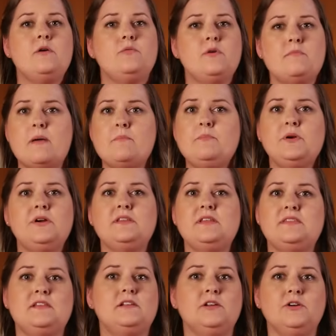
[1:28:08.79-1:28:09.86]
Remember
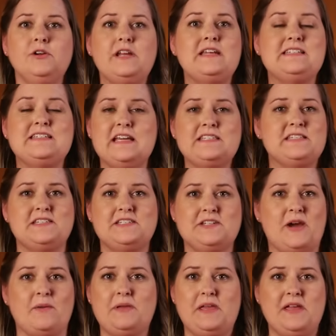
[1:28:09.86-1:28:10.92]
that the learning doesn't
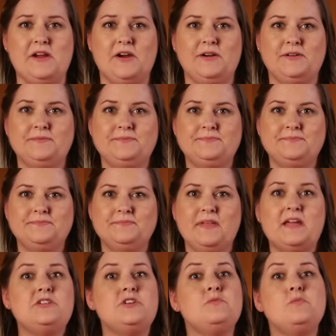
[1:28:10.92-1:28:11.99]
stop here.
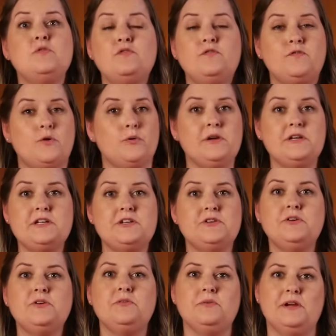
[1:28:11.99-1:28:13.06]
As you move forward in
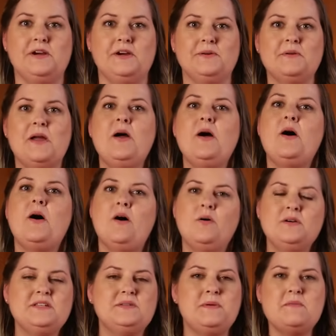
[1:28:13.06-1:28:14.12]
your career,
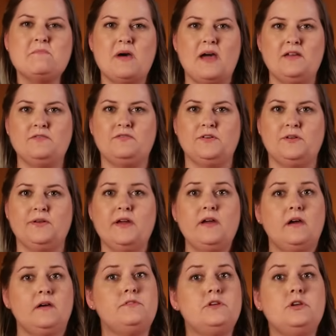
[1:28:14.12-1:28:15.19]
always be mindful
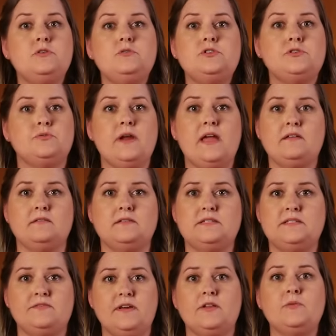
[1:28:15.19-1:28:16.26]
of the new trends
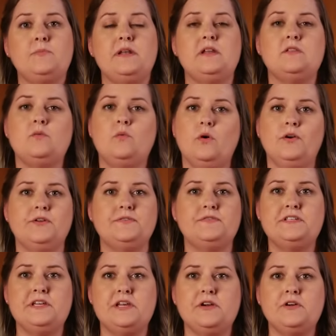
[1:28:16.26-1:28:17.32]
developing in the world of
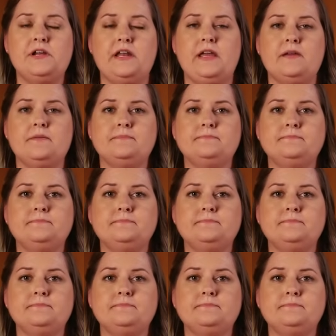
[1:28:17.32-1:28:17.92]
security.